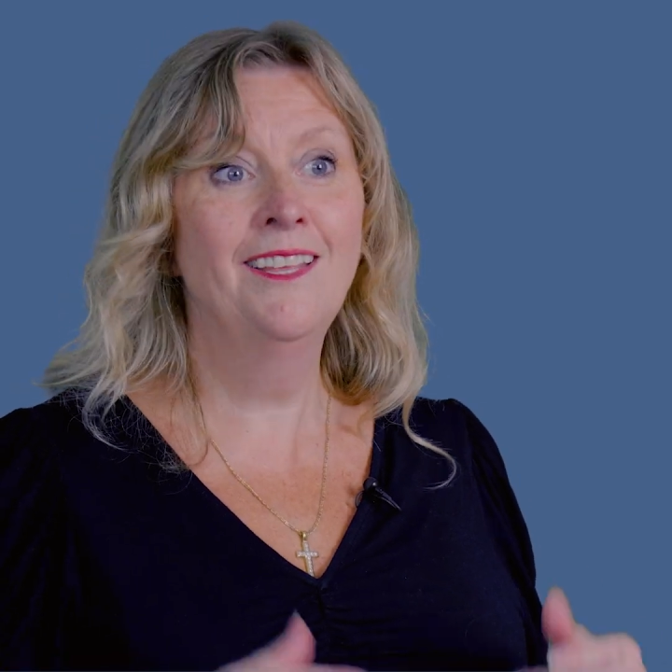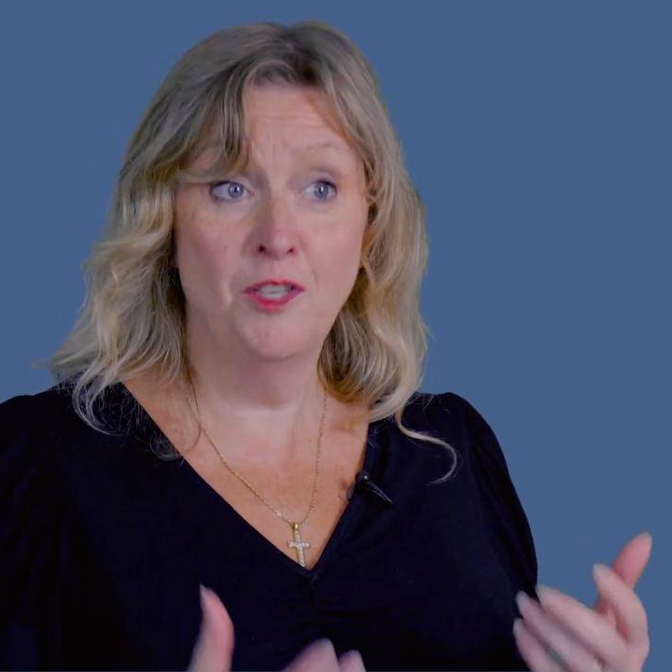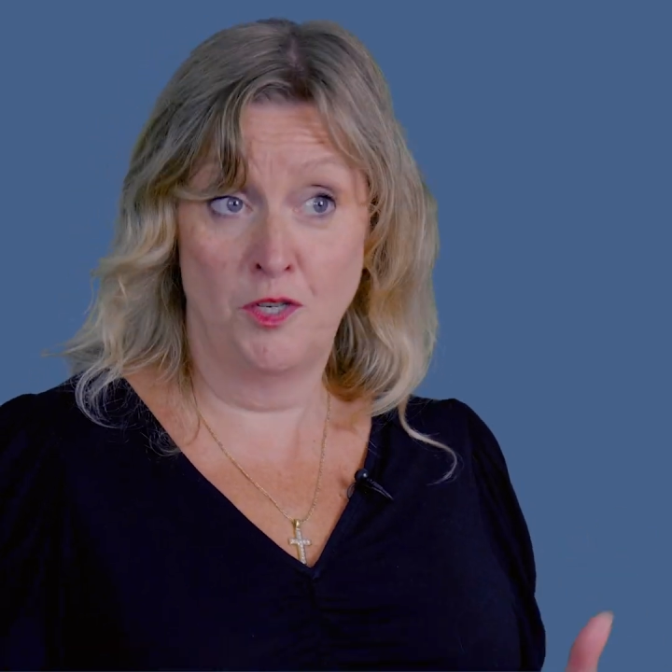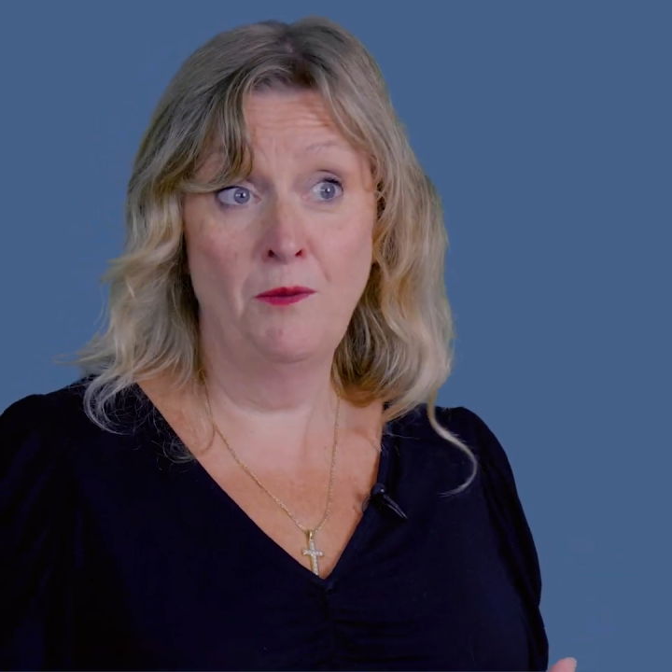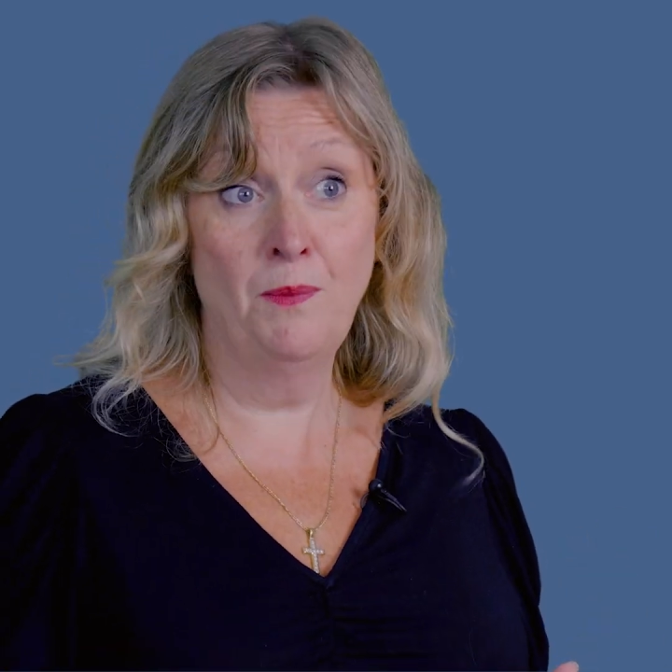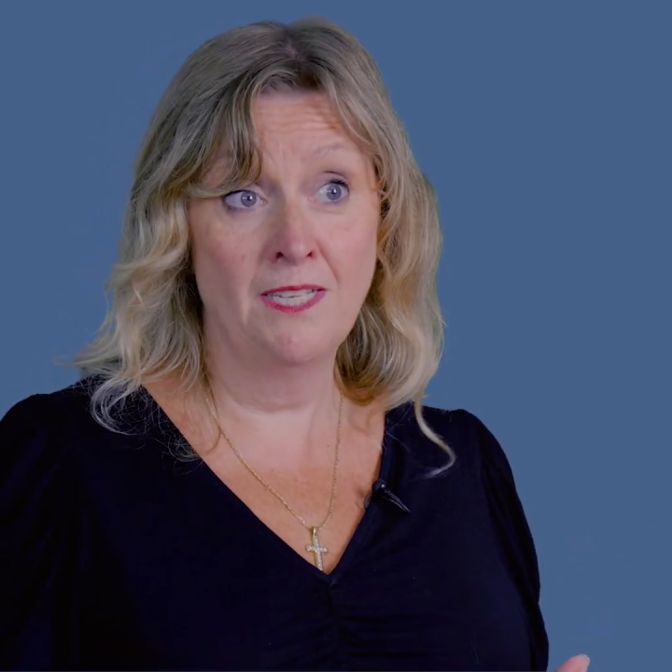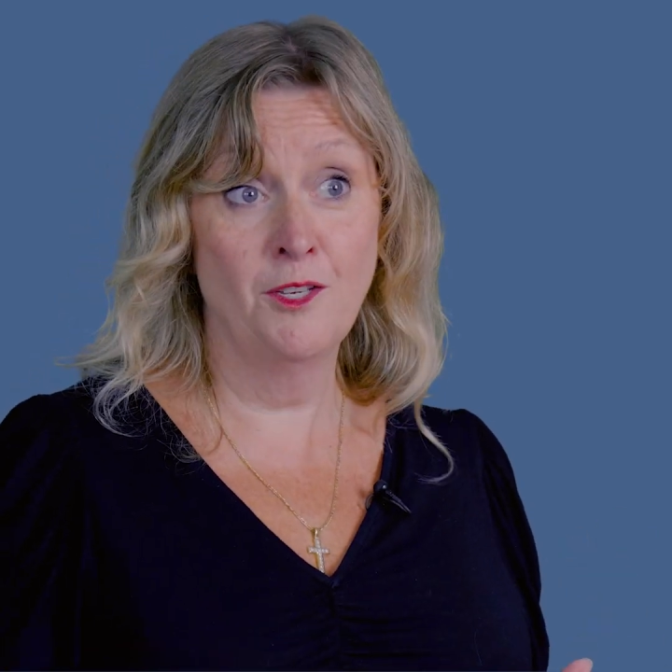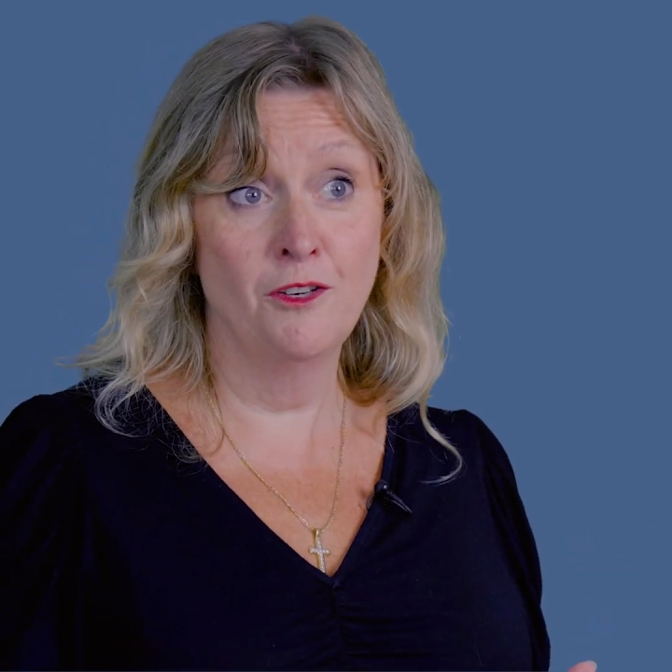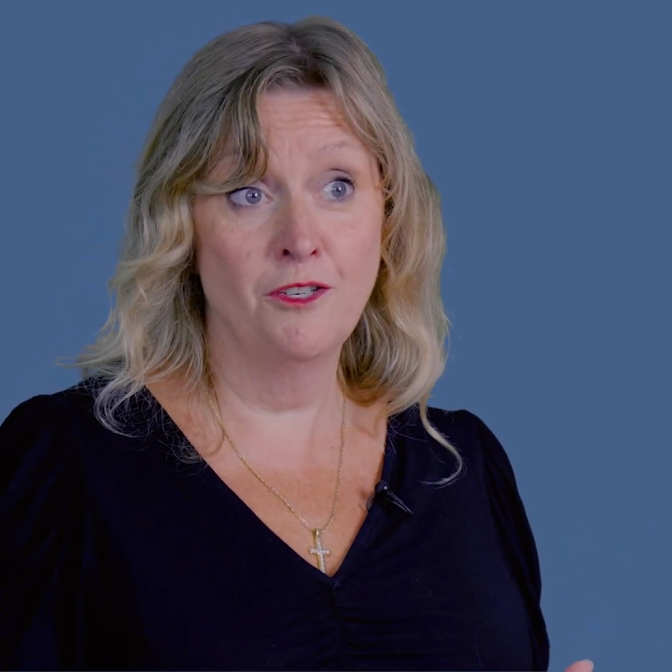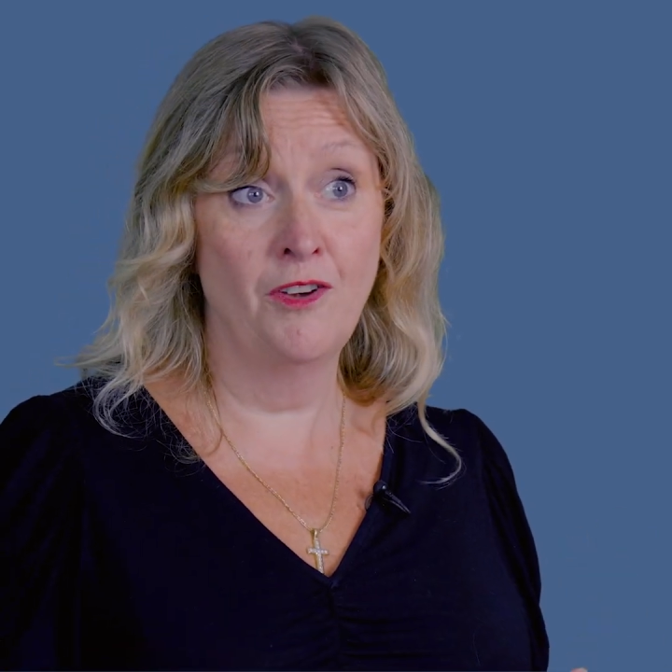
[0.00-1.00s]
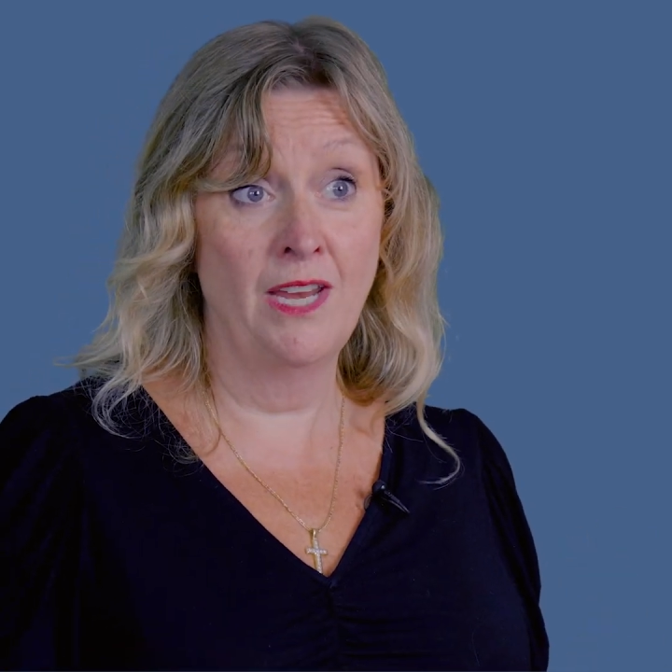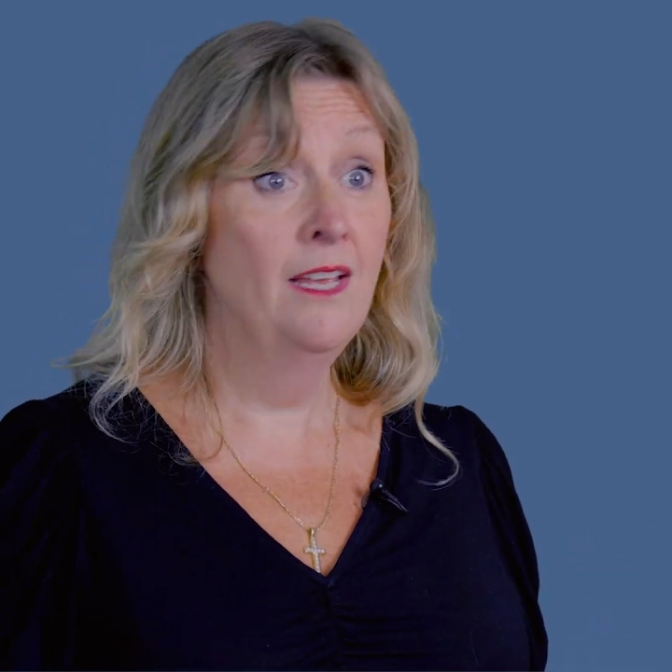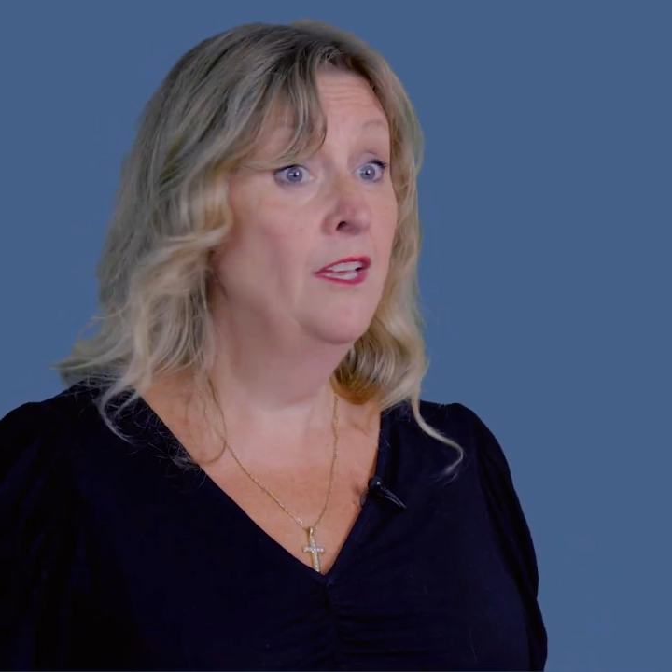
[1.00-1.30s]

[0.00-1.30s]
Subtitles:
the GP surgery.